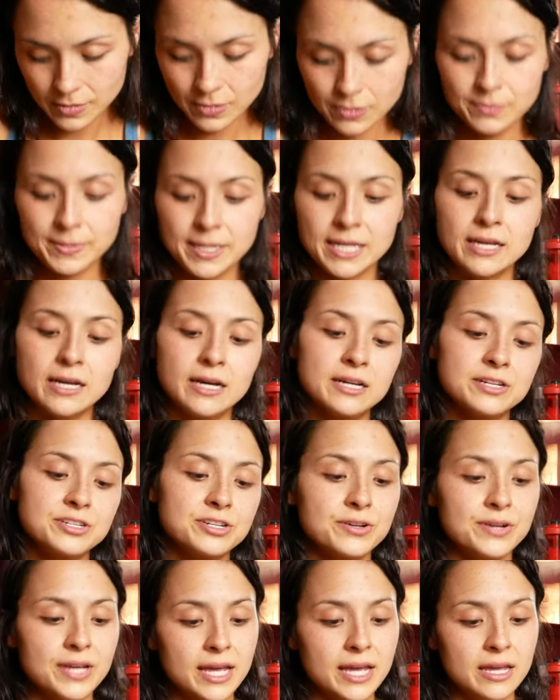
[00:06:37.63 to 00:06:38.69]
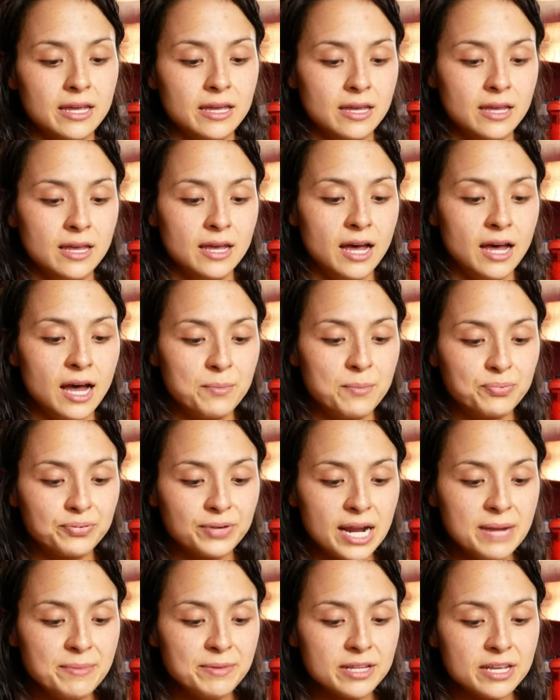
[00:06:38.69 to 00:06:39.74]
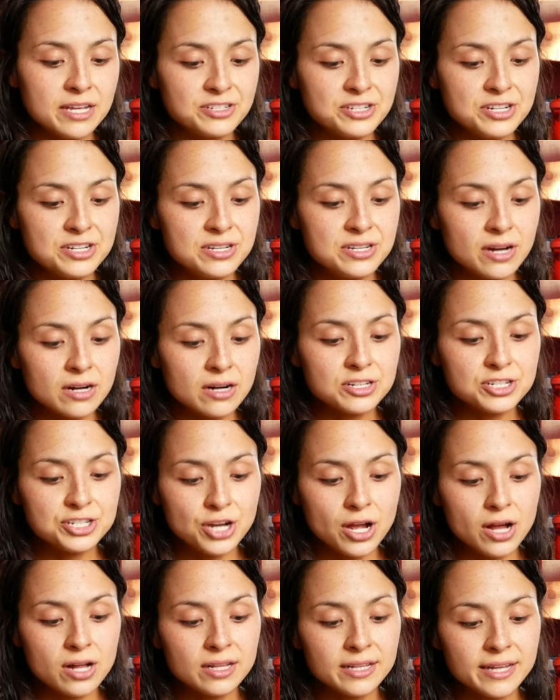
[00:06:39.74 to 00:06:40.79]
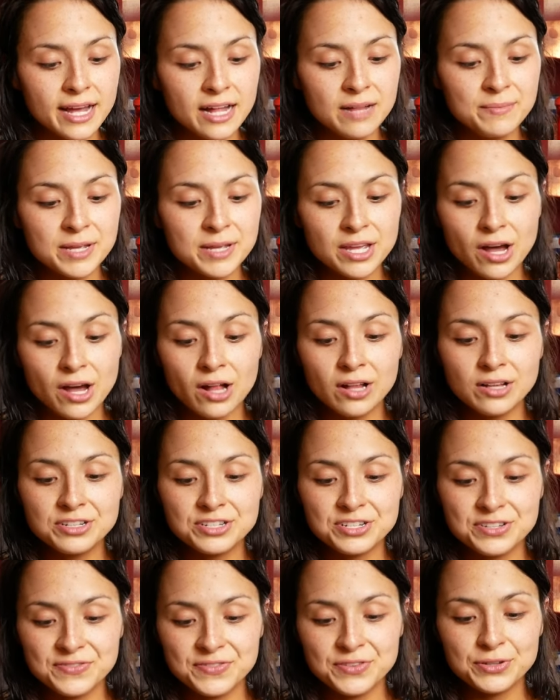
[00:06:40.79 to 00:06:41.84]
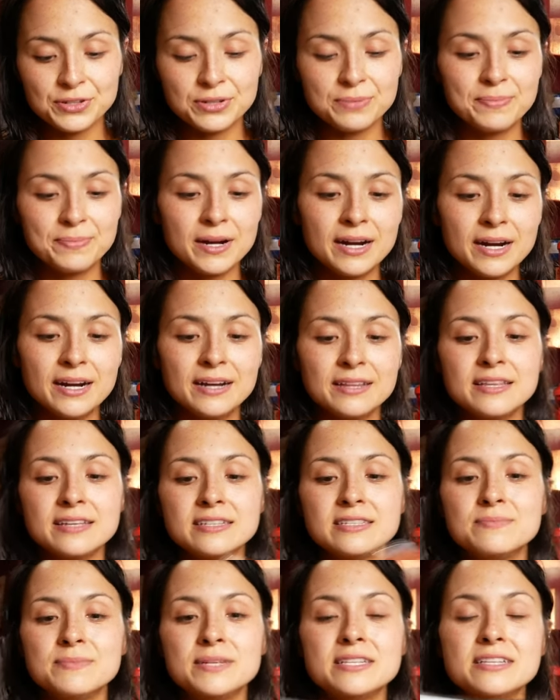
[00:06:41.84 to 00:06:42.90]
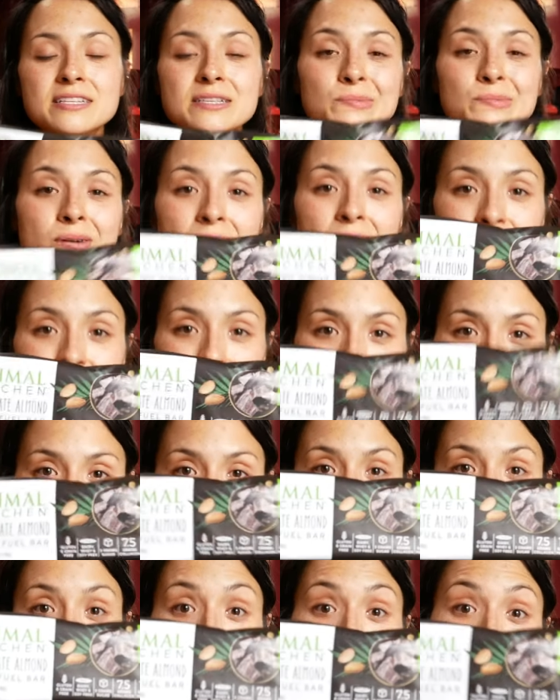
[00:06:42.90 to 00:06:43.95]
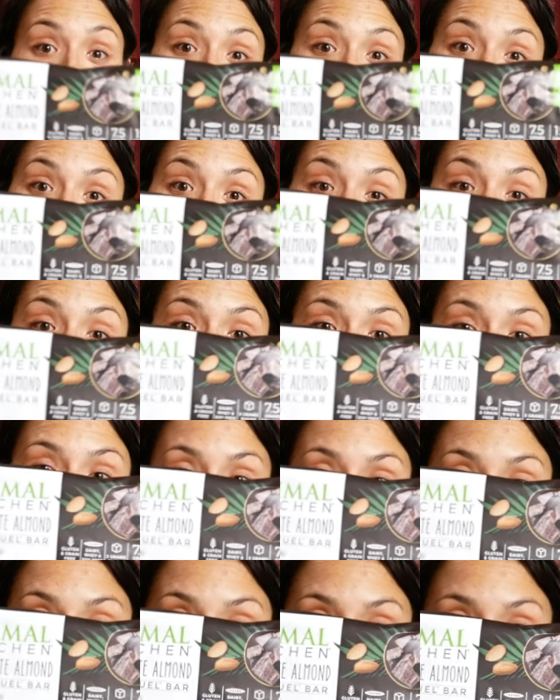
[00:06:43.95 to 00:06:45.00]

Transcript: Oh my gosh, okay. A Primal Kitchen Dark Chocolate Almond Collagen Fuel Bar. This means it's probably got bovine-based